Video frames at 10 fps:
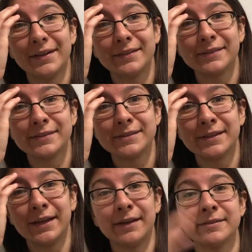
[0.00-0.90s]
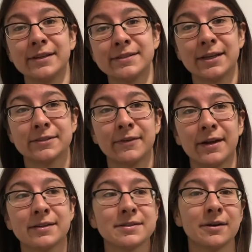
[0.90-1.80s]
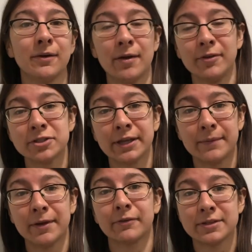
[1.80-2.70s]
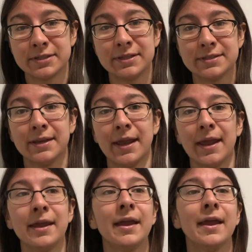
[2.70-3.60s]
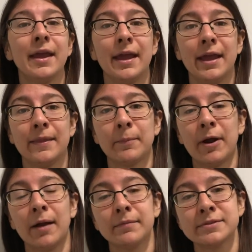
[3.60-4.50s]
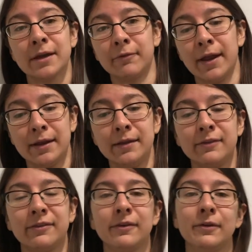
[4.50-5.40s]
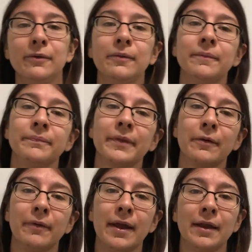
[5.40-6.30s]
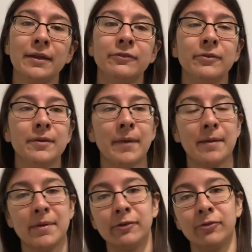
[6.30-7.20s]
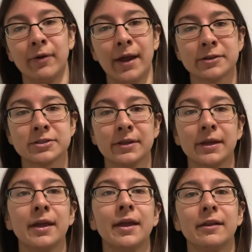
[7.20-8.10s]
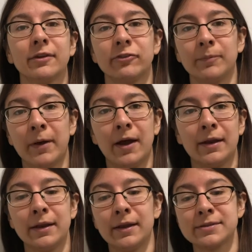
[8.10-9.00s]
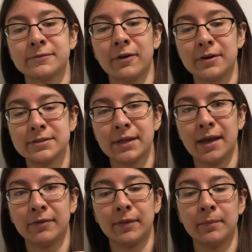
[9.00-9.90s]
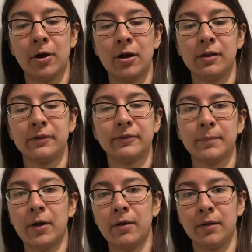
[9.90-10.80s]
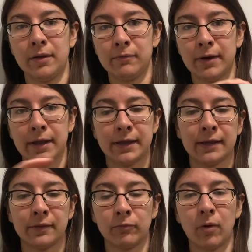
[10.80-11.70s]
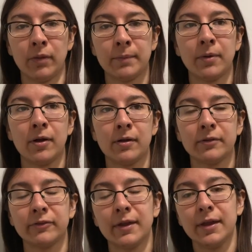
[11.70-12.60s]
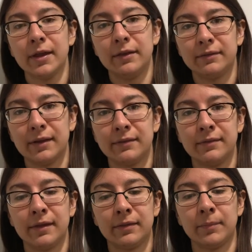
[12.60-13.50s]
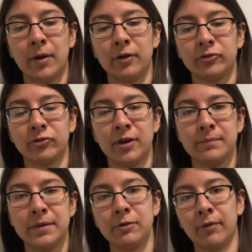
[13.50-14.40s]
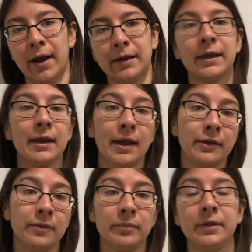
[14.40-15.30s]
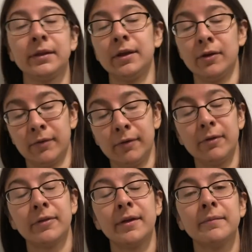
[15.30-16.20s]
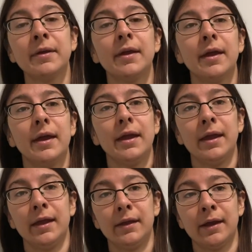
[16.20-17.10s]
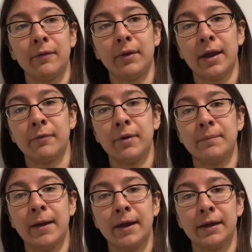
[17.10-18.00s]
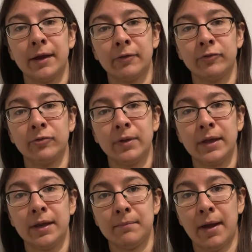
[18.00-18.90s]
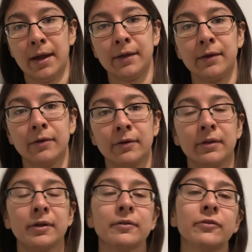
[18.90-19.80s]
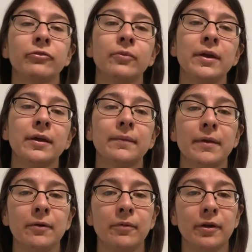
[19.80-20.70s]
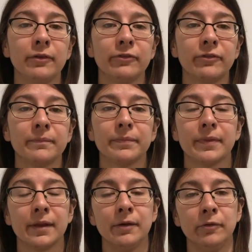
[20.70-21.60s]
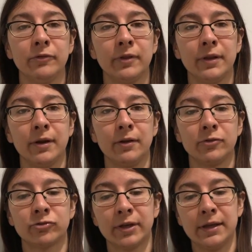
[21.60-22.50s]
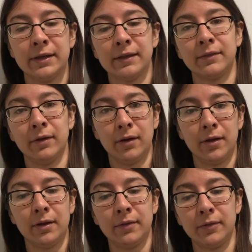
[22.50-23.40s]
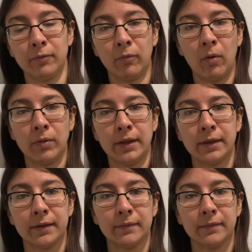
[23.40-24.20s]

I was not satisfied. So I eventually got my critique today, and the problems I ran into it, my mentor actually touched upon it as far as having the balls, when I get the rolling balls, he said that the balls shouldn't be grinding, and I completely agree with him. And when I went back and I was doing it in Maya earlier this week, it was a little tricky to get the rolling